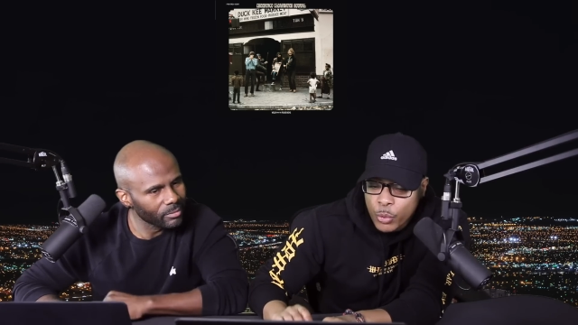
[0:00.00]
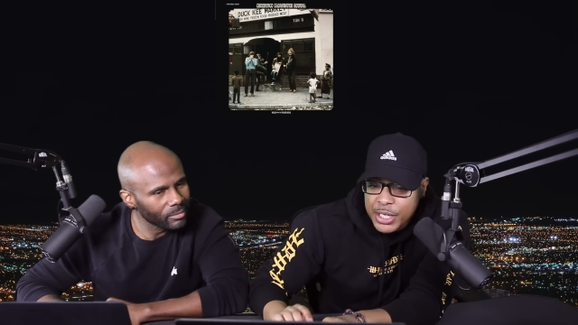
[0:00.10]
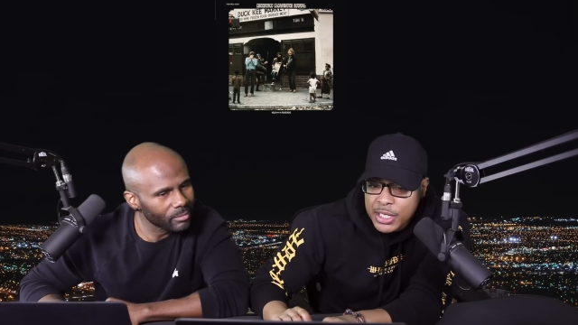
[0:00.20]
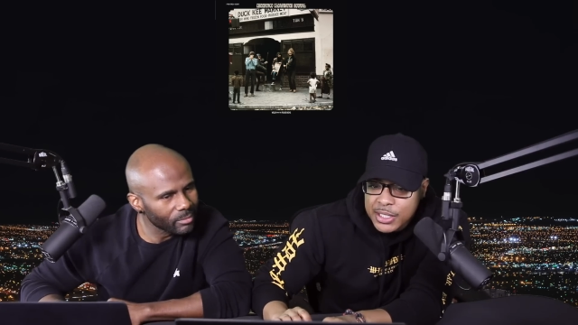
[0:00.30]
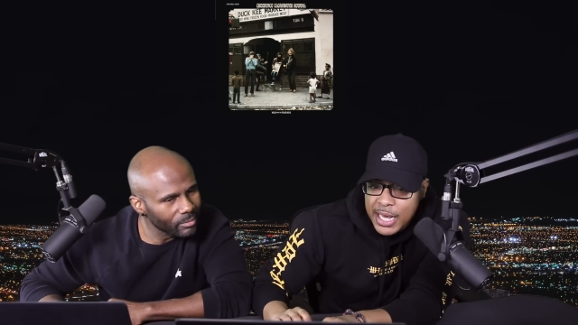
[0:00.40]

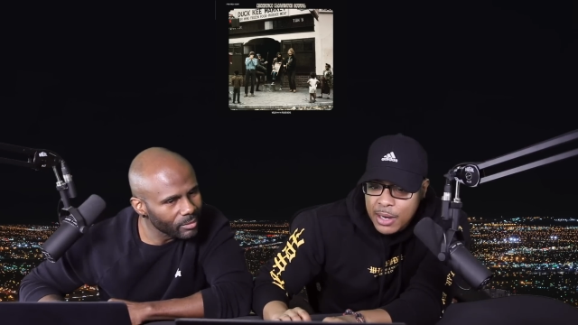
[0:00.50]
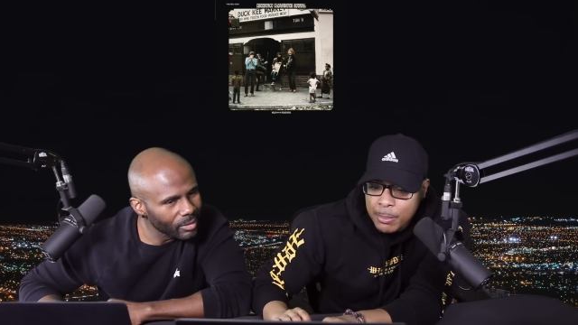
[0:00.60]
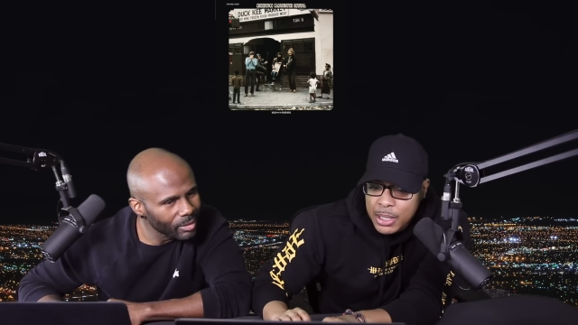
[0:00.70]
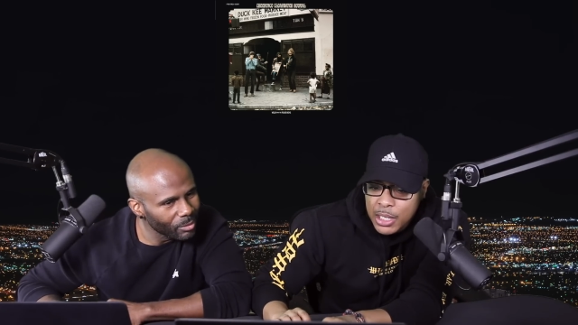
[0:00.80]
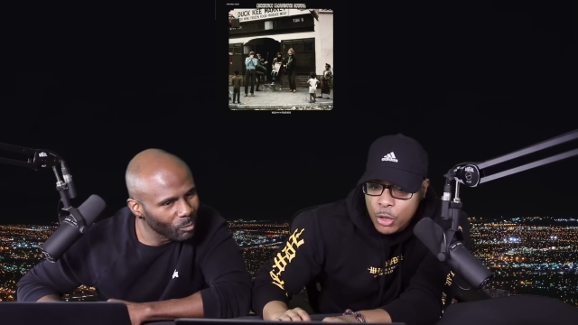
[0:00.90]
Speaker 1: wiki
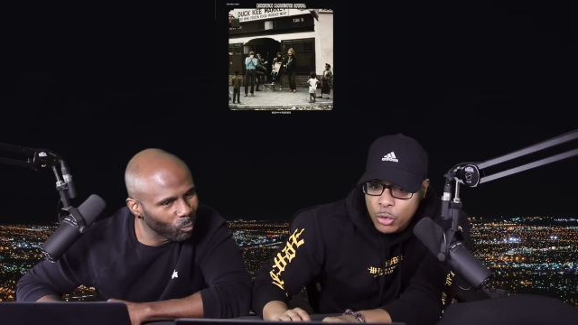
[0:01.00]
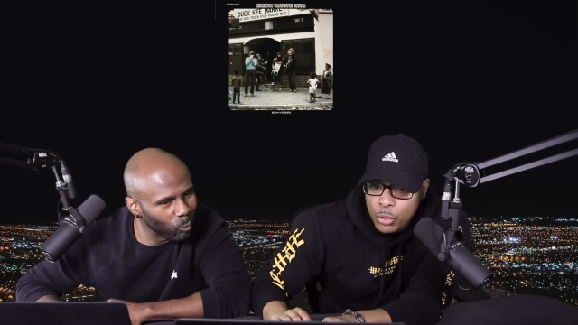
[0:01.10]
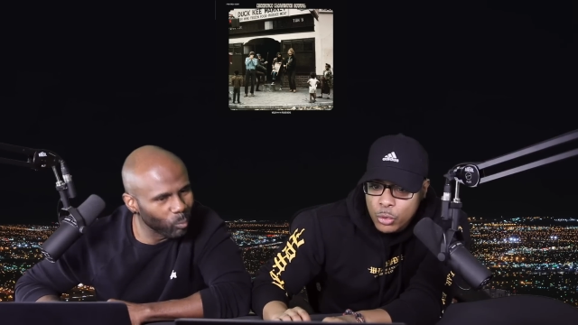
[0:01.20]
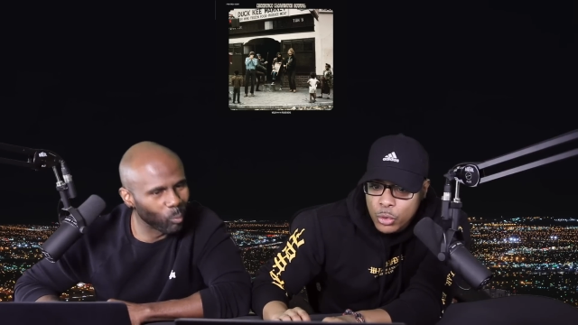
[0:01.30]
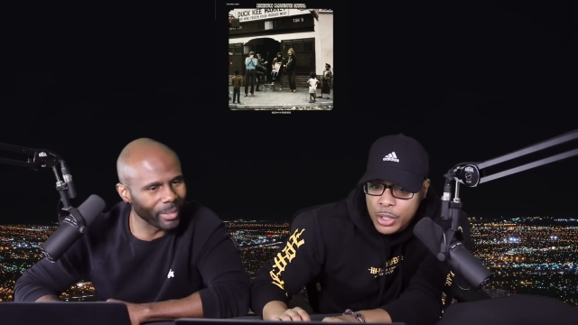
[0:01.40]
down
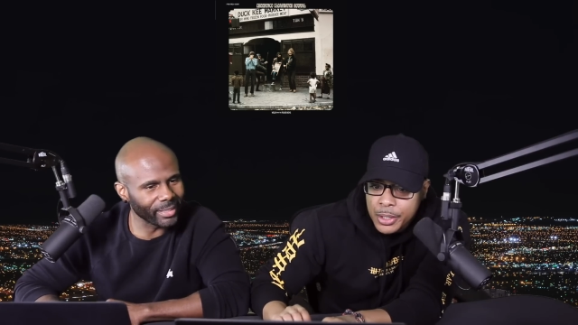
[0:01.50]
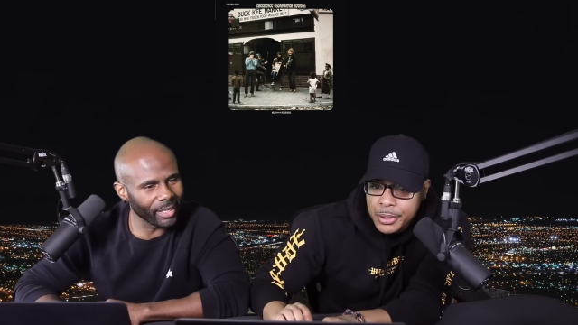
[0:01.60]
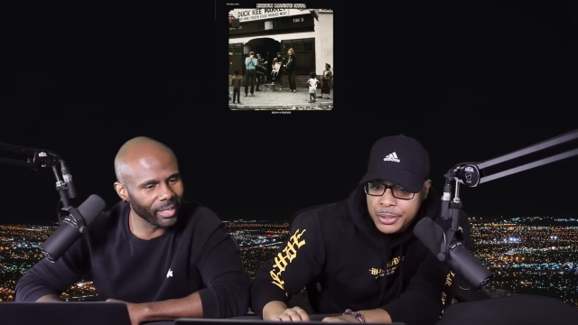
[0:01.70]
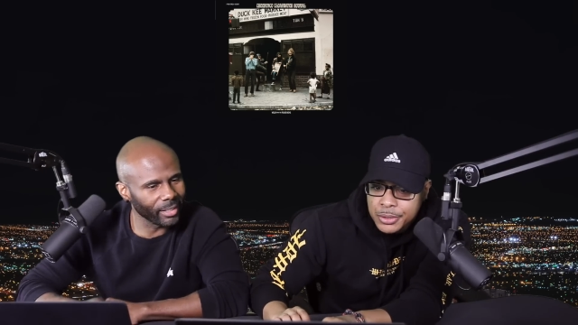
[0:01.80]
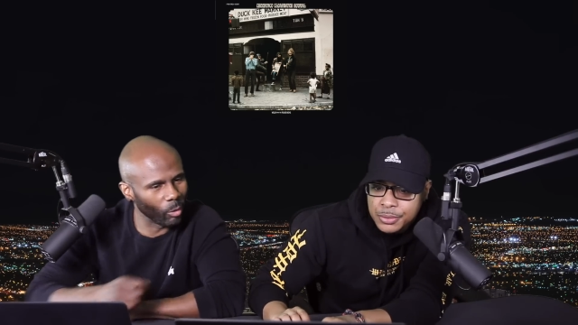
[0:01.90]
below.
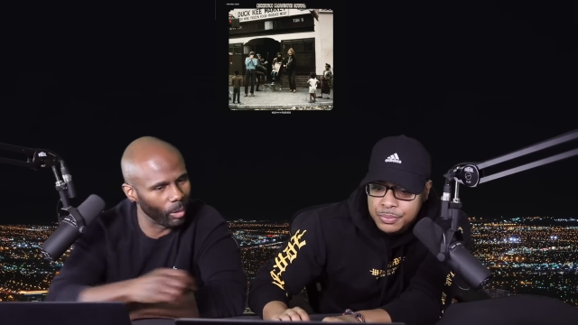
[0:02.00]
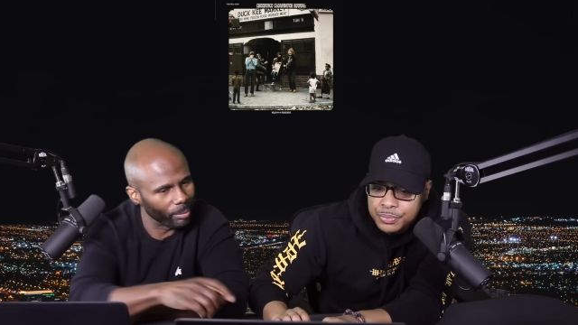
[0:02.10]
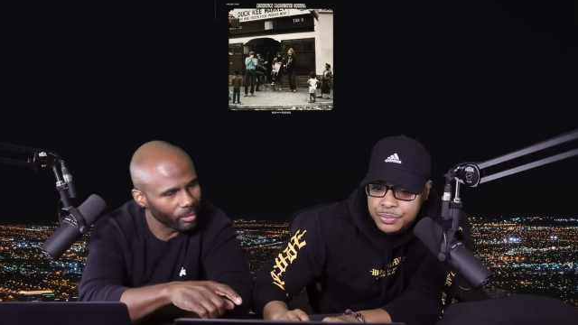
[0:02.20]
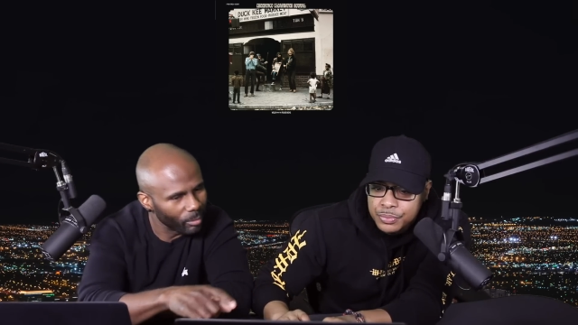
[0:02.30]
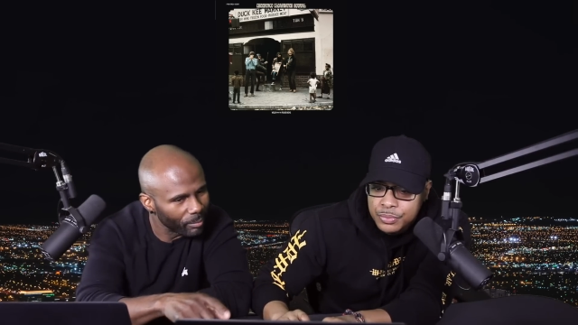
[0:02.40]
Wiki, go up
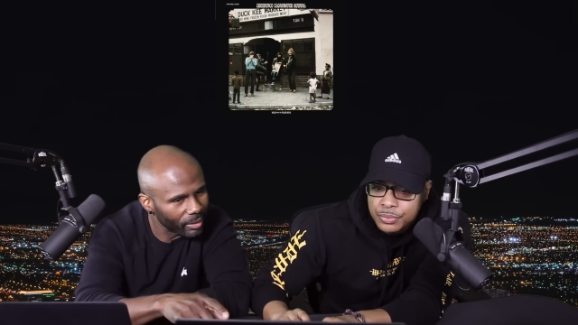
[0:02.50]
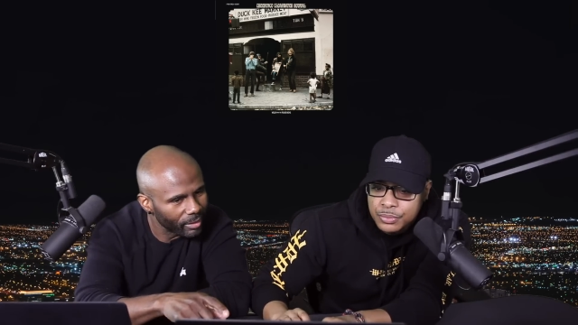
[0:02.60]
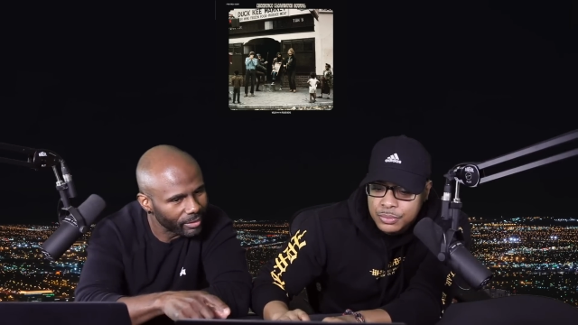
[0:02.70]
a little bit.